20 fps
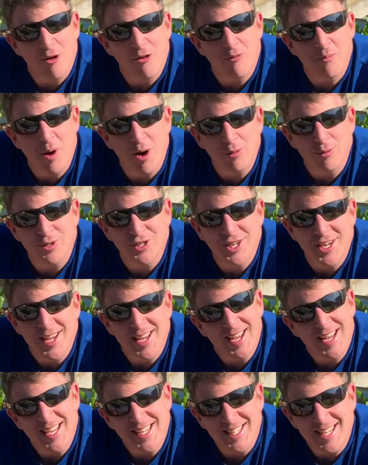of mulch
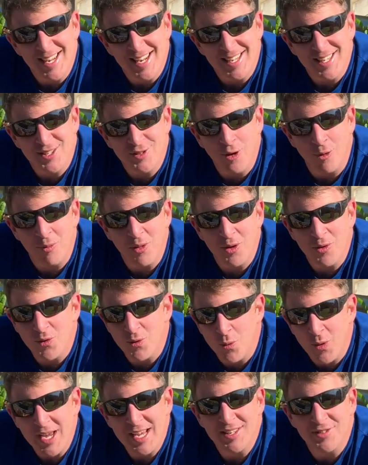is going to stop those
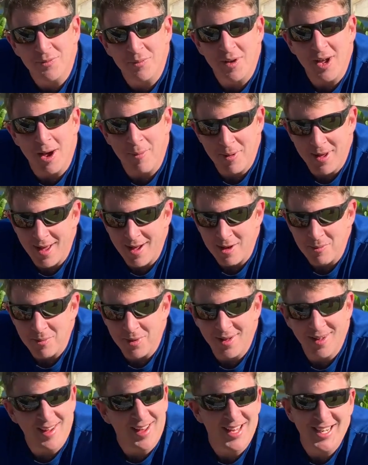weeds from coming up.
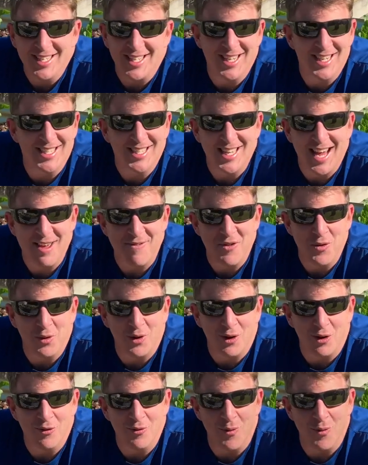It's going to save you a lot of